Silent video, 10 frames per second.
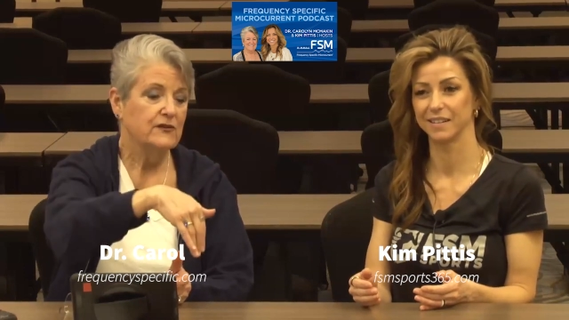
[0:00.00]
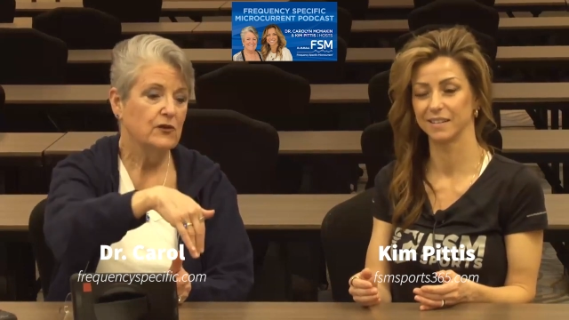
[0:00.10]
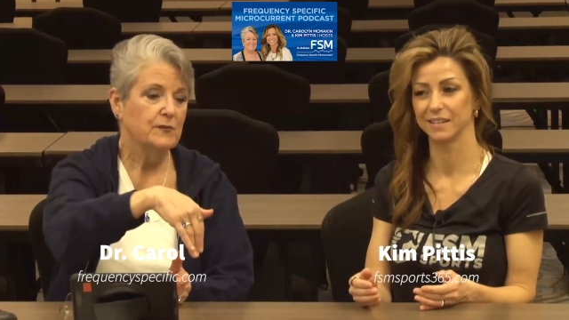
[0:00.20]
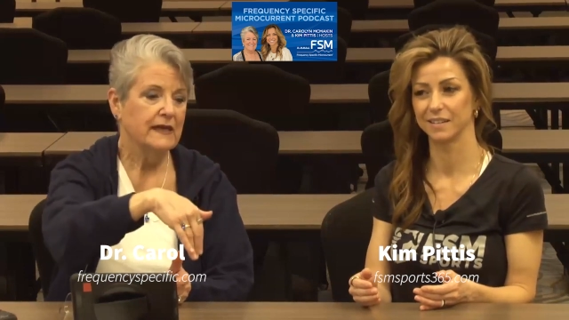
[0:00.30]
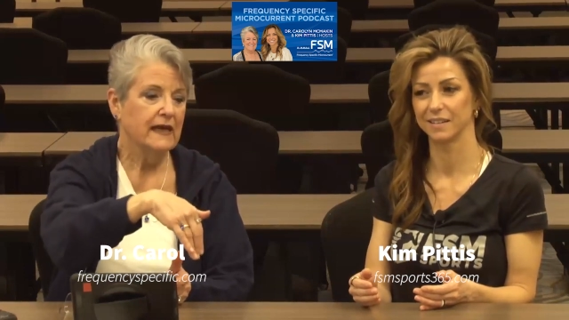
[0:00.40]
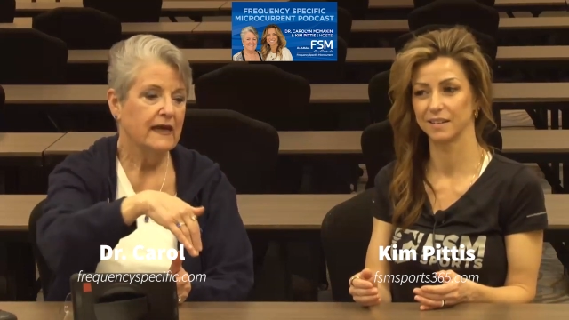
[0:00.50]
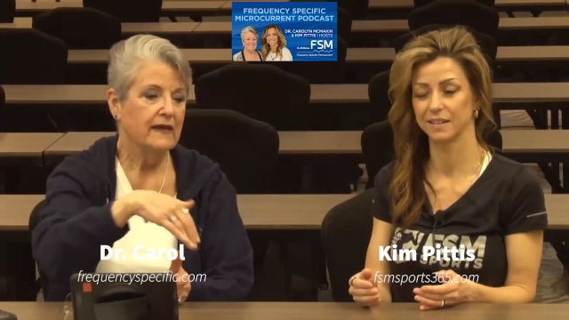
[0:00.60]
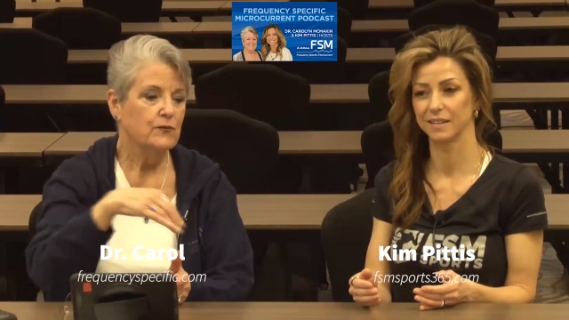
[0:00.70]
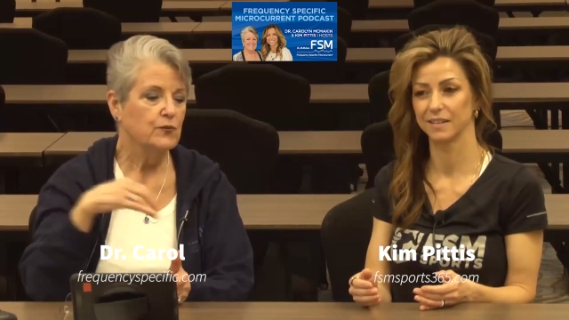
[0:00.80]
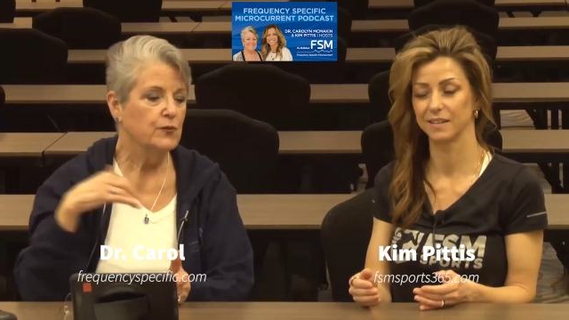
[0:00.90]
Speaker 1: on my
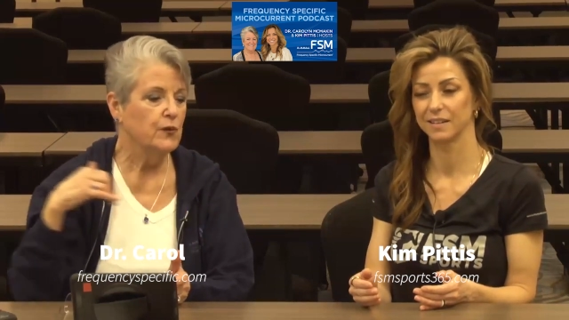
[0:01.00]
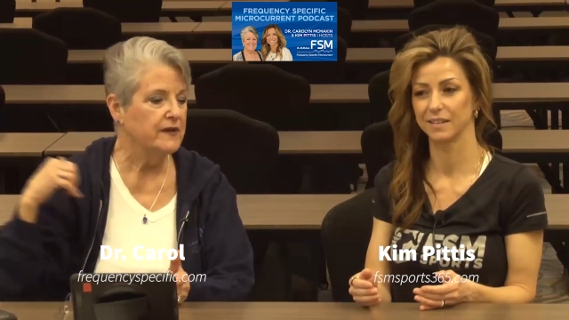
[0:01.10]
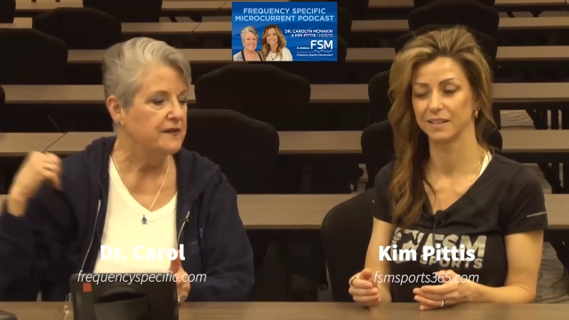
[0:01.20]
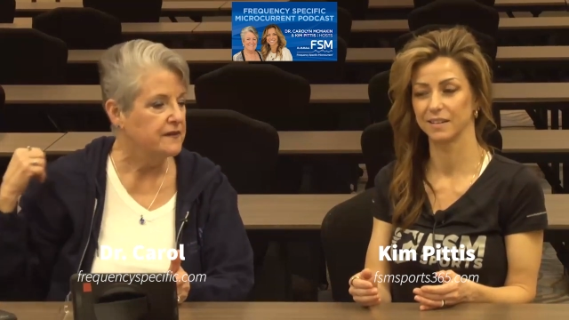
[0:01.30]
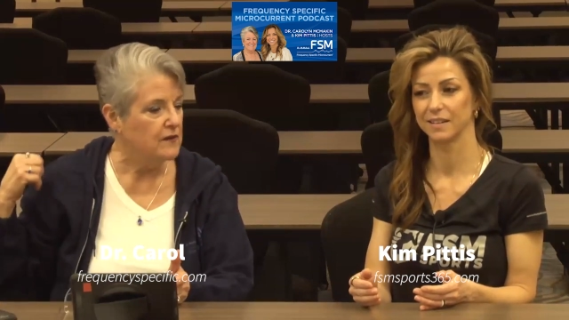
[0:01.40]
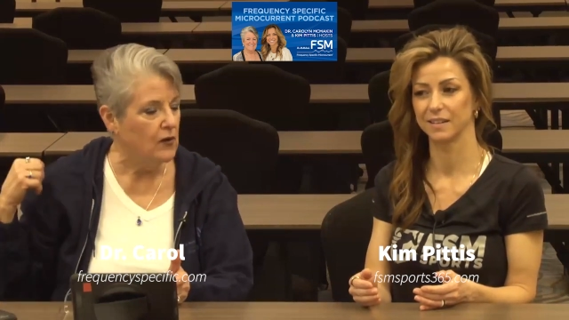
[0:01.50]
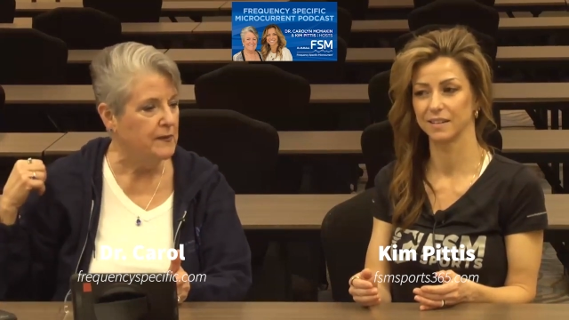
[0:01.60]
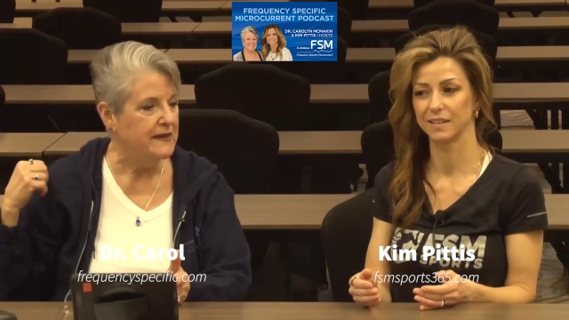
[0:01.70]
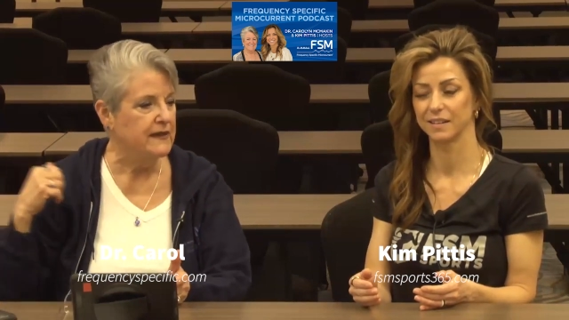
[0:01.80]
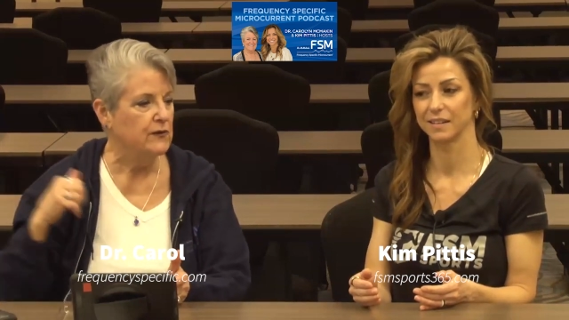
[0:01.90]
head with all
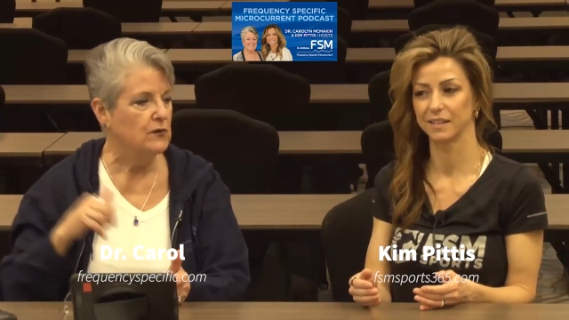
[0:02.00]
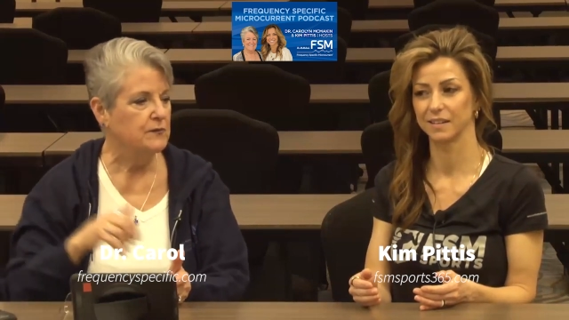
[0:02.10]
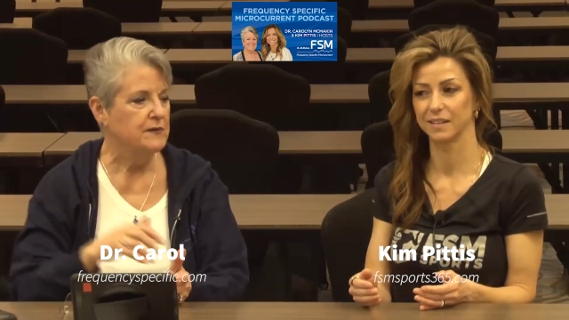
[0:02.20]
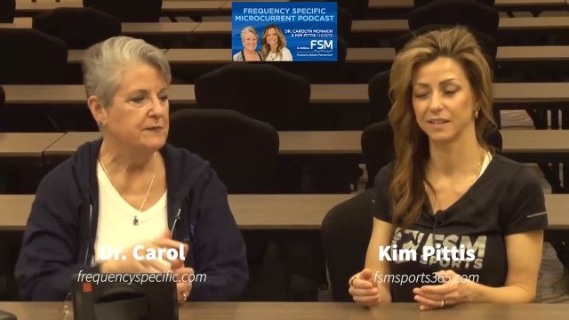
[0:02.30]
my gear on my